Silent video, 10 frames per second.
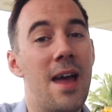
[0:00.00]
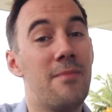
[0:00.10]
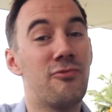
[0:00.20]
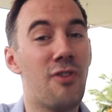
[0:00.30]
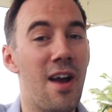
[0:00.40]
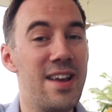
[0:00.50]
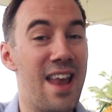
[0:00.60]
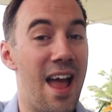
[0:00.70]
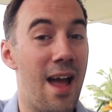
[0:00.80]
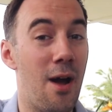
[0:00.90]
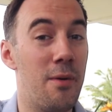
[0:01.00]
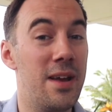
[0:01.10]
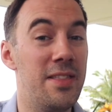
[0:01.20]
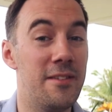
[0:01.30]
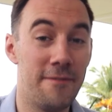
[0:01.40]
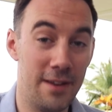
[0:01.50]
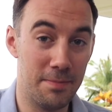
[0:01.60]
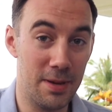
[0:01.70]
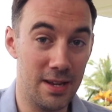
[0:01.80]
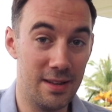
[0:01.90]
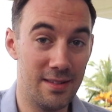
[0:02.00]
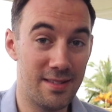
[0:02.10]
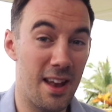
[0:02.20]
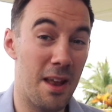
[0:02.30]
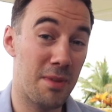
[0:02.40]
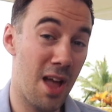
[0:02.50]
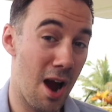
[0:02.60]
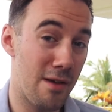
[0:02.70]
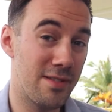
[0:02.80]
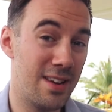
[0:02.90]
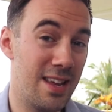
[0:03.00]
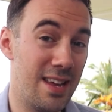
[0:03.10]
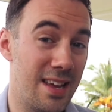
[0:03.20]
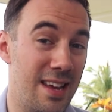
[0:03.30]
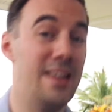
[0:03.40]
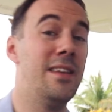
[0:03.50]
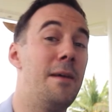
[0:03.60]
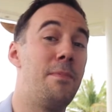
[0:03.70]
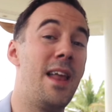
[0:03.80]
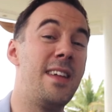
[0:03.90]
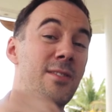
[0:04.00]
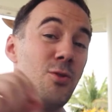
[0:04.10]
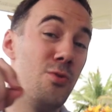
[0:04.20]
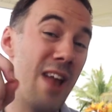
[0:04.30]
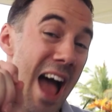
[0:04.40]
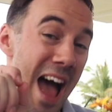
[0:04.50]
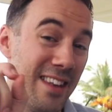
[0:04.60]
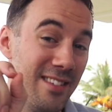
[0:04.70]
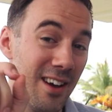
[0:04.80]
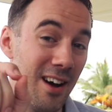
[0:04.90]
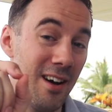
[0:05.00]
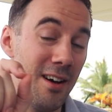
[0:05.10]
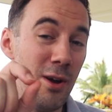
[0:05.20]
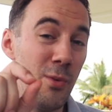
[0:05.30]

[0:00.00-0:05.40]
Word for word: am right now in the Philippines, and I'm currently in a place called Anda,